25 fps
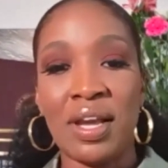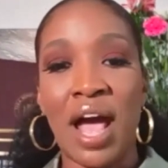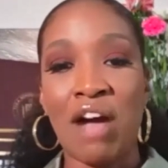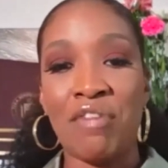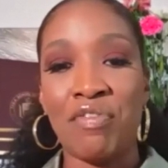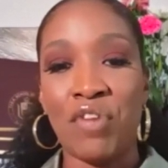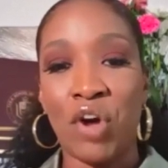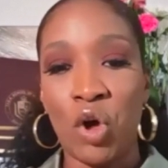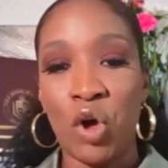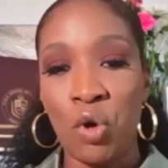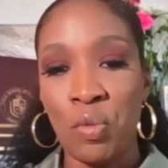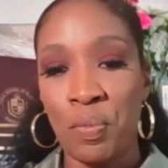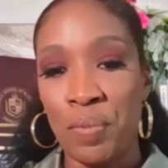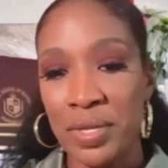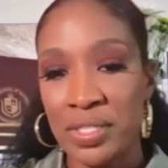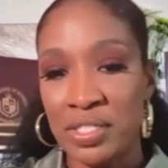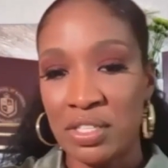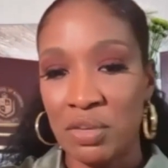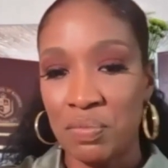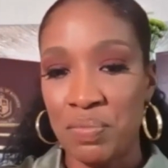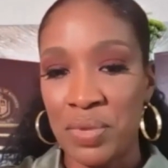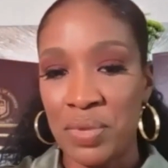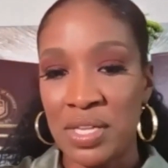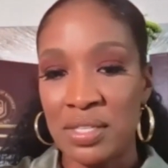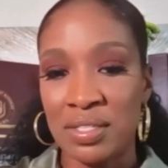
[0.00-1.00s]
I've opened
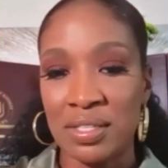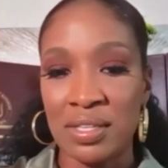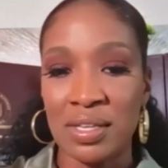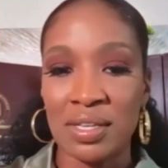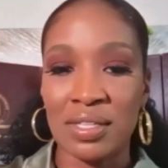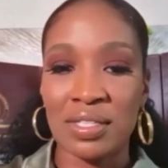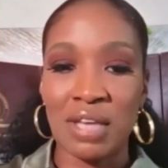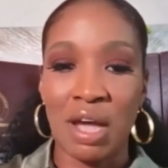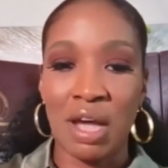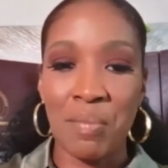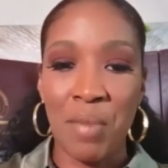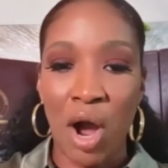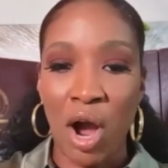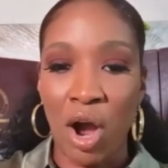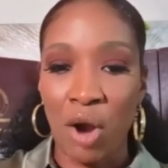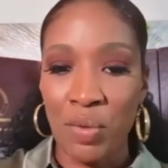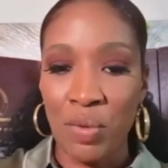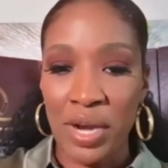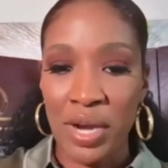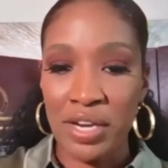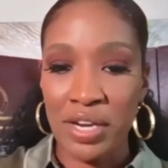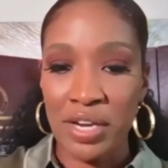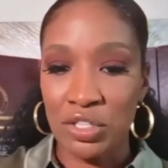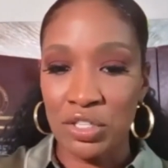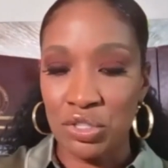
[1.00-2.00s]
a business. I'm
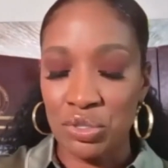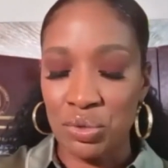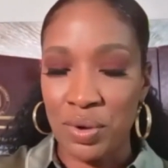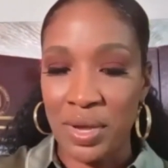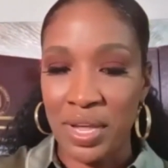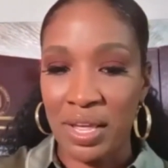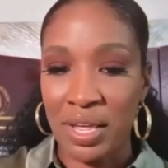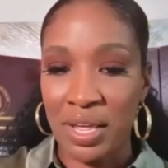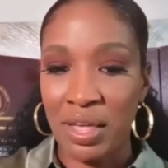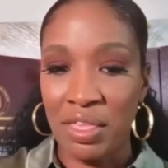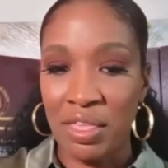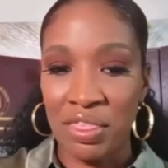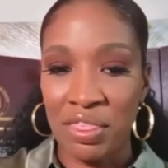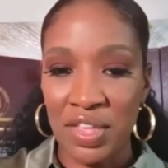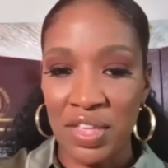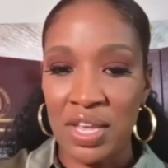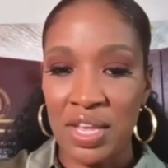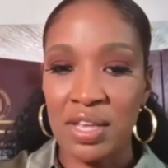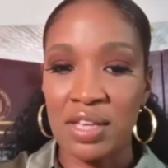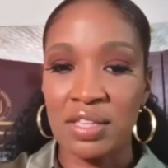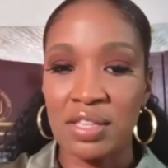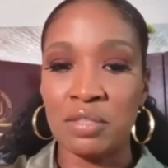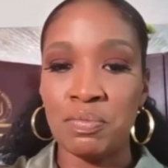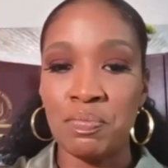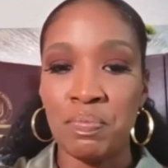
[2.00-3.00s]
already doing
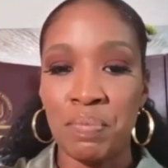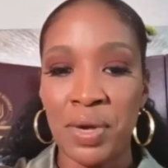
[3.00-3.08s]
this,